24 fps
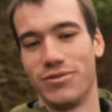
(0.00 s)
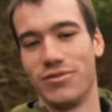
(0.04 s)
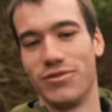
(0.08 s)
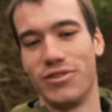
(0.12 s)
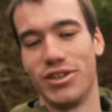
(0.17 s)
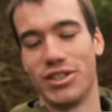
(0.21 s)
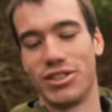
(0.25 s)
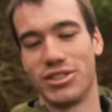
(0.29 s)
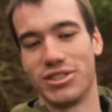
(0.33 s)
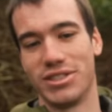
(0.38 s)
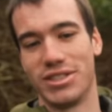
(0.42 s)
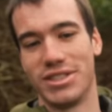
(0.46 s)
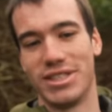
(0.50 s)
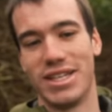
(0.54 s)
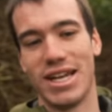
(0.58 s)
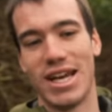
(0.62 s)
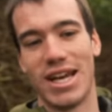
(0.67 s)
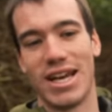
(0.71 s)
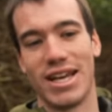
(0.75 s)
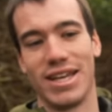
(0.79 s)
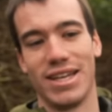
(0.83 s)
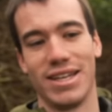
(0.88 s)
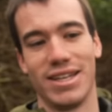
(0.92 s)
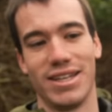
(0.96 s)
fish of the
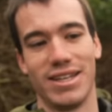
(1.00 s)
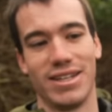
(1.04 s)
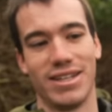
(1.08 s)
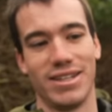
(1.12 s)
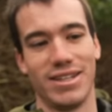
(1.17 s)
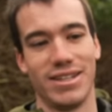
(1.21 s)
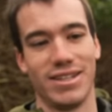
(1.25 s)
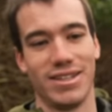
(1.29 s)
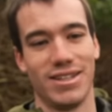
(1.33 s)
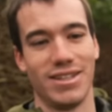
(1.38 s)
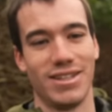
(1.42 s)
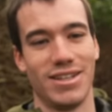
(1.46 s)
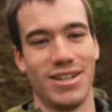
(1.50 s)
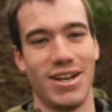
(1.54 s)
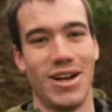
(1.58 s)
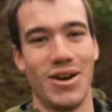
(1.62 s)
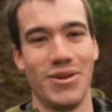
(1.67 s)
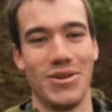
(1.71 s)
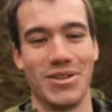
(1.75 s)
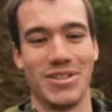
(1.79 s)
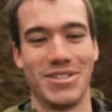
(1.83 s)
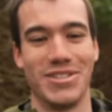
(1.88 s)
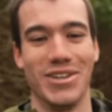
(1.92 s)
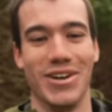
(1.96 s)
day.
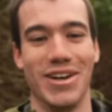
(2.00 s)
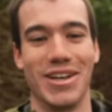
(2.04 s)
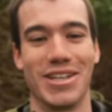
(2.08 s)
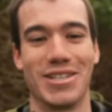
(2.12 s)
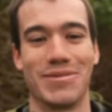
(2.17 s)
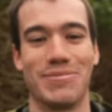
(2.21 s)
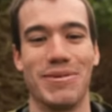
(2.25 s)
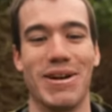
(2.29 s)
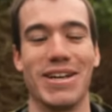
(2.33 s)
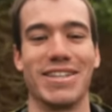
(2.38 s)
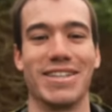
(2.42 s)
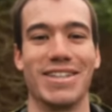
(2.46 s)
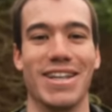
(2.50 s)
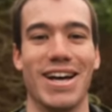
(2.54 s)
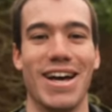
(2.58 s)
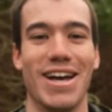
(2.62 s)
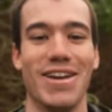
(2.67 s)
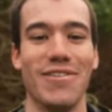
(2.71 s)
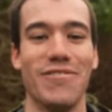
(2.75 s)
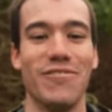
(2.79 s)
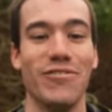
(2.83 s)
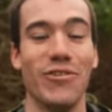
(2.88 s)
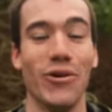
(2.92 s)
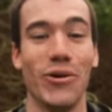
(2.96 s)
I was not expecting
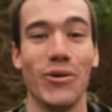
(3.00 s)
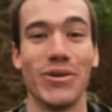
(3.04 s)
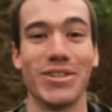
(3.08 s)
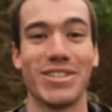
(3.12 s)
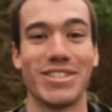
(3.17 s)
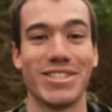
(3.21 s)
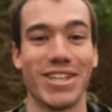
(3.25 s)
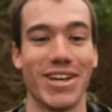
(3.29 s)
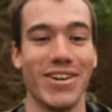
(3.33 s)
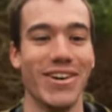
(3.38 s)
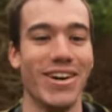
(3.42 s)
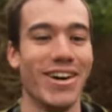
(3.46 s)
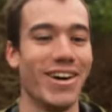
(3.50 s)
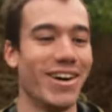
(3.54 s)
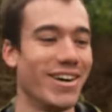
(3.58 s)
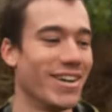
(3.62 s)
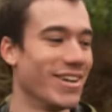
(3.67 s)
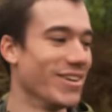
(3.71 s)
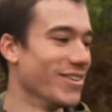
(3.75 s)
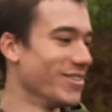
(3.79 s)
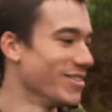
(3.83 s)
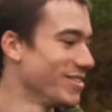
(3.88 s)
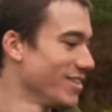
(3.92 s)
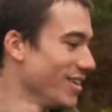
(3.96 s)
that. It fought so
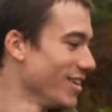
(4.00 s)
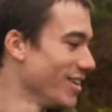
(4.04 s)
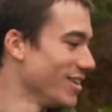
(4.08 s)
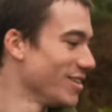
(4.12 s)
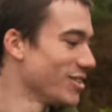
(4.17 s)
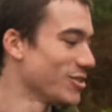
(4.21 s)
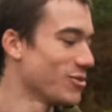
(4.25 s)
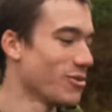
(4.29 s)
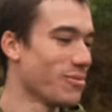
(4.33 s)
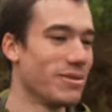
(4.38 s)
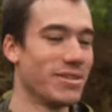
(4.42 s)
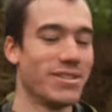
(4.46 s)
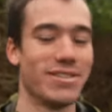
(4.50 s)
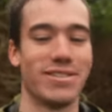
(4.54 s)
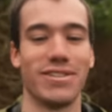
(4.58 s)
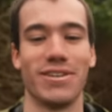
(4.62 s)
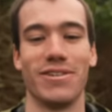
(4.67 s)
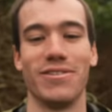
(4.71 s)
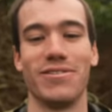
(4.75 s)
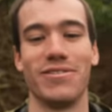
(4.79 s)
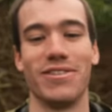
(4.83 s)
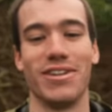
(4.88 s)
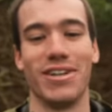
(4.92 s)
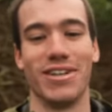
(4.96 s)
hard. It was swimming
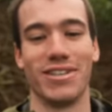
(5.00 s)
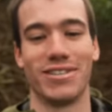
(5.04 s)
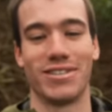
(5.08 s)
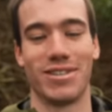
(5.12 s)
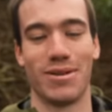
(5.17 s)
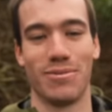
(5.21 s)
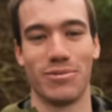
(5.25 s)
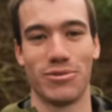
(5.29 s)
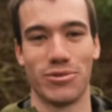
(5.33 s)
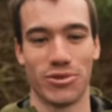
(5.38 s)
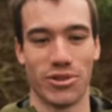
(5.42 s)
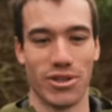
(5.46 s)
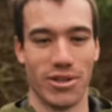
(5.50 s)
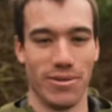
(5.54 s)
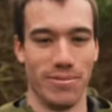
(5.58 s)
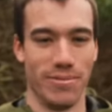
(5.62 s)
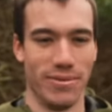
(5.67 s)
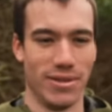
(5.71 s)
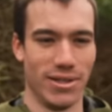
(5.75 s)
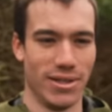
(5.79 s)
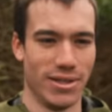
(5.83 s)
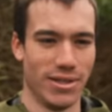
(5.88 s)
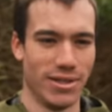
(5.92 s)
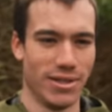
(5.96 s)
so fast upstream.
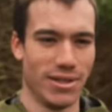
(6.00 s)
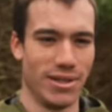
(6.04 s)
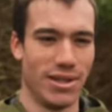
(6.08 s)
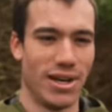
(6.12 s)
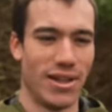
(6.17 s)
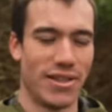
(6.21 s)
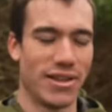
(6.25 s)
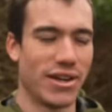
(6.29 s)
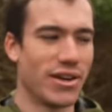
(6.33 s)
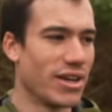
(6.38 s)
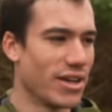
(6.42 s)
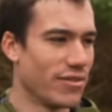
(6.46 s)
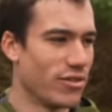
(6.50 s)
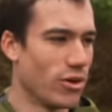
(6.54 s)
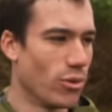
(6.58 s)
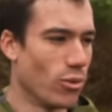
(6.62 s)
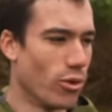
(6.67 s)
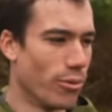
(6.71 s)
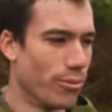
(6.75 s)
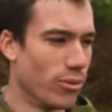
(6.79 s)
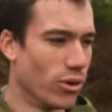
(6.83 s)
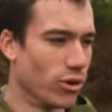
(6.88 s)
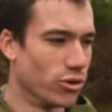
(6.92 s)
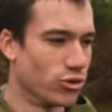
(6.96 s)
I think I'll give it
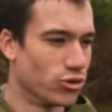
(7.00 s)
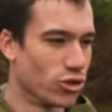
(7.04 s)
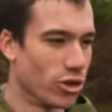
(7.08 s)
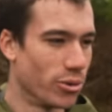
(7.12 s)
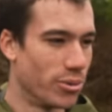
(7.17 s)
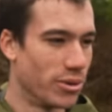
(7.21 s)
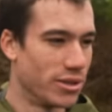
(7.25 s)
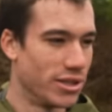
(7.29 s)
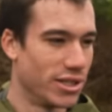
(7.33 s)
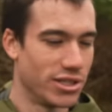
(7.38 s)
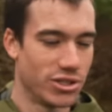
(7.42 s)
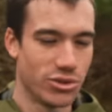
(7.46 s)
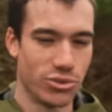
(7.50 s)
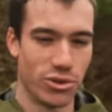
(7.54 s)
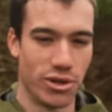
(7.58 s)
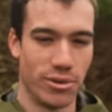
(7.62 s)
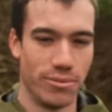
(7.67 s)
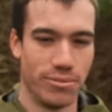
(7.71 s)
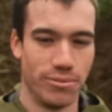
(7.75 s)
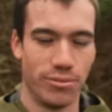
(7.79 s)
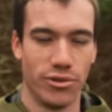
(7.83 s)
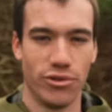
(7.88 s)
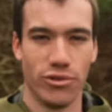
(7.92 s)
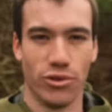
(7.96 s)
one more drop in this
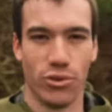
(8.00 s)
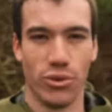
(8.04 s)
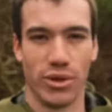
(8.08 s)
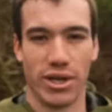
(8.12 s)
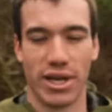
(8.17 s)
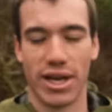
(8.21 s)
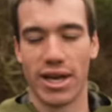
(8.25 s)
swim before we